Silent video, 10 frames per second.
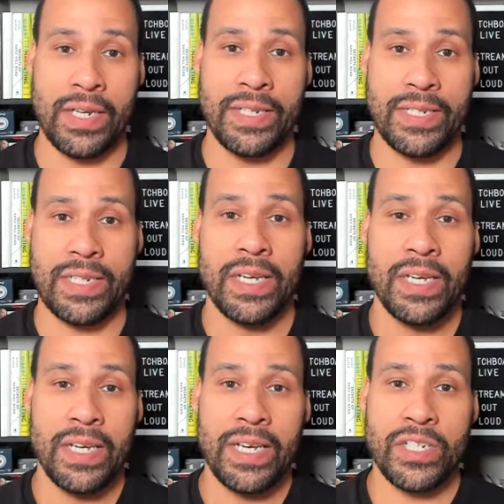It's
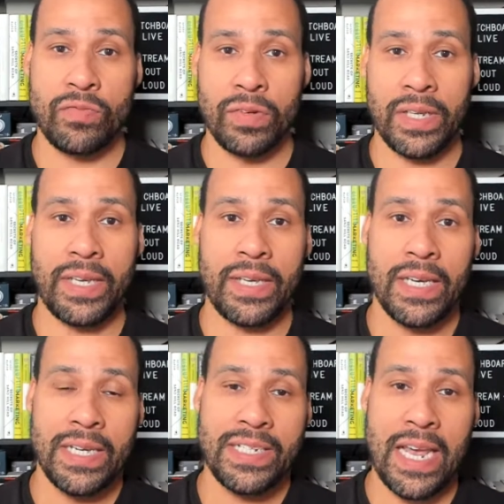really
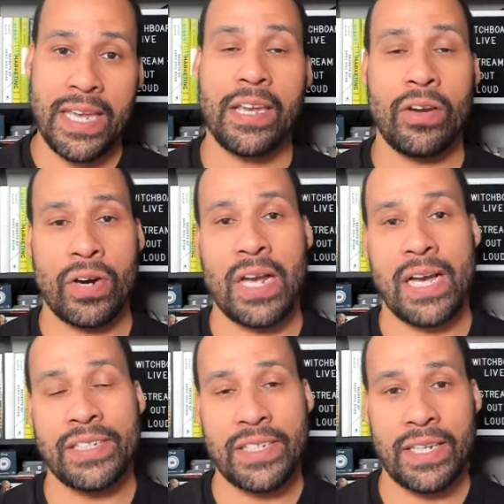taking your
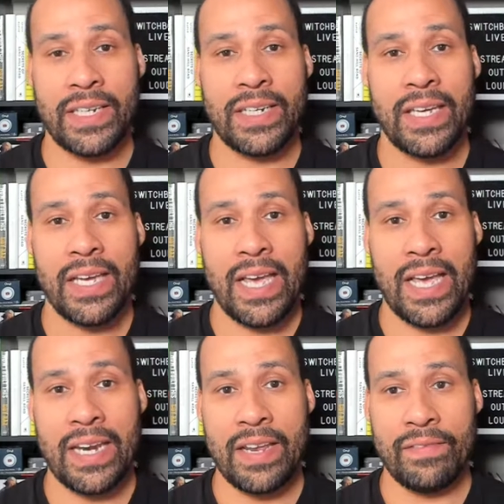content
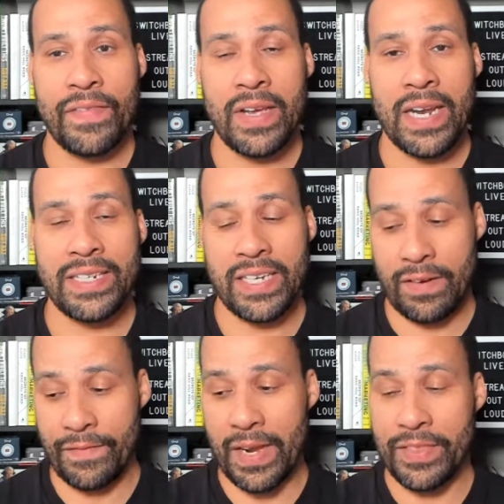and
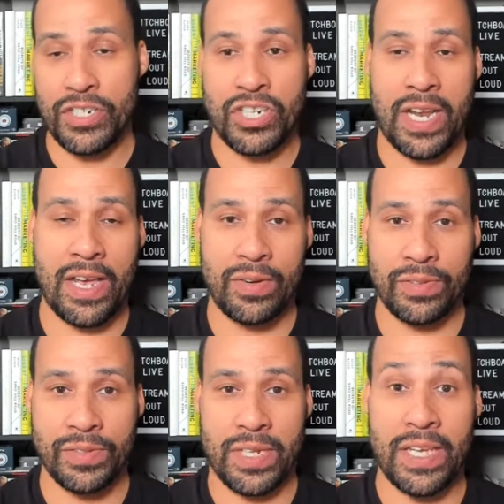identifying the
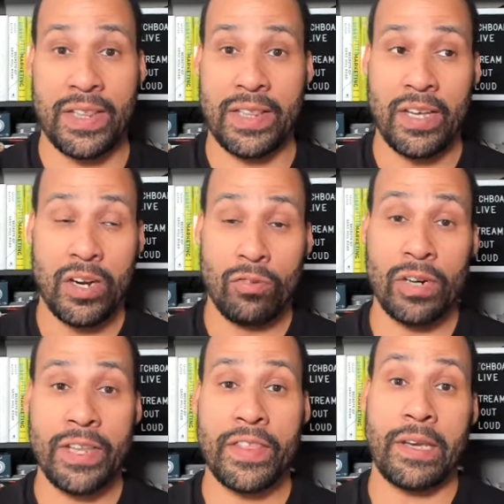channels and
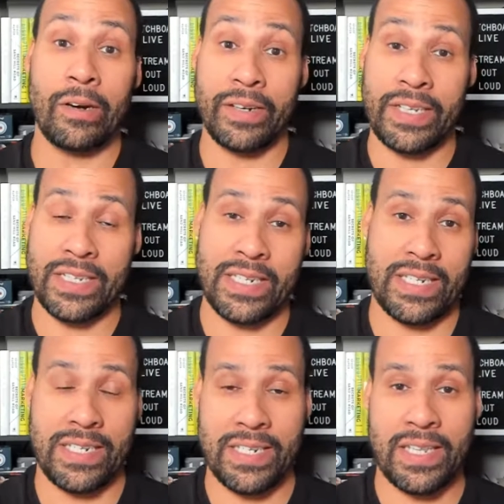really the
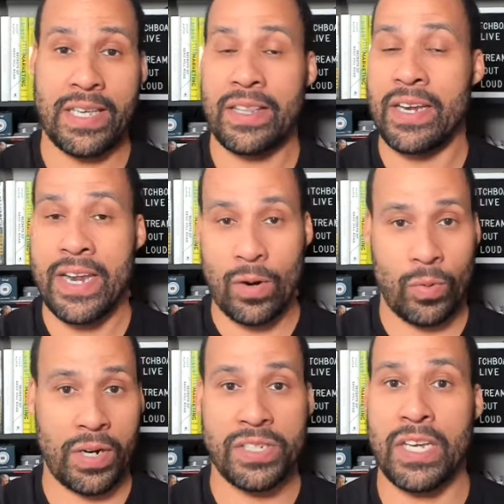audiences, the
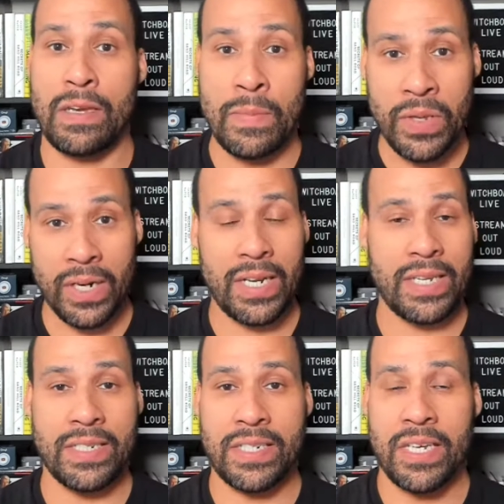networks, the
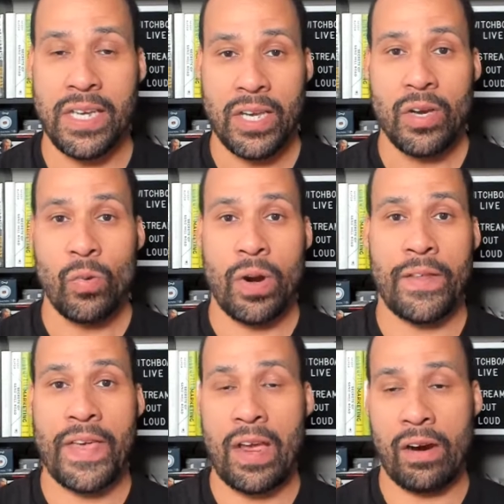communities
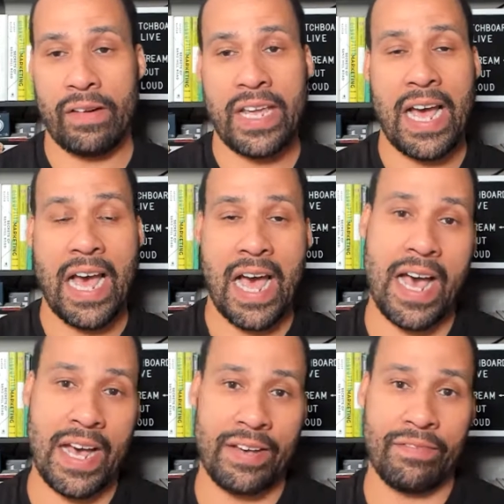where they already
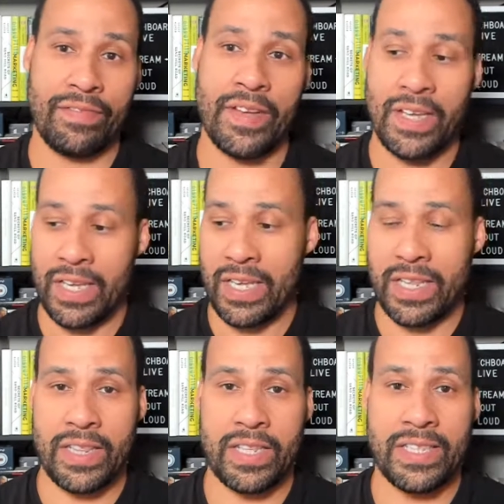have
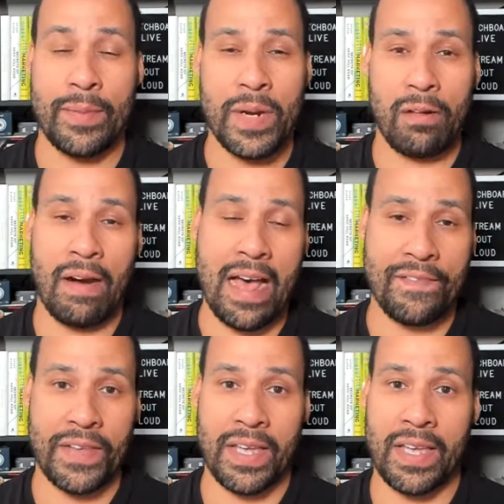the
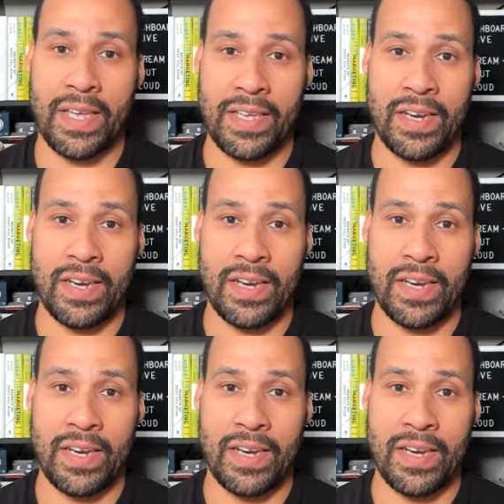demographic,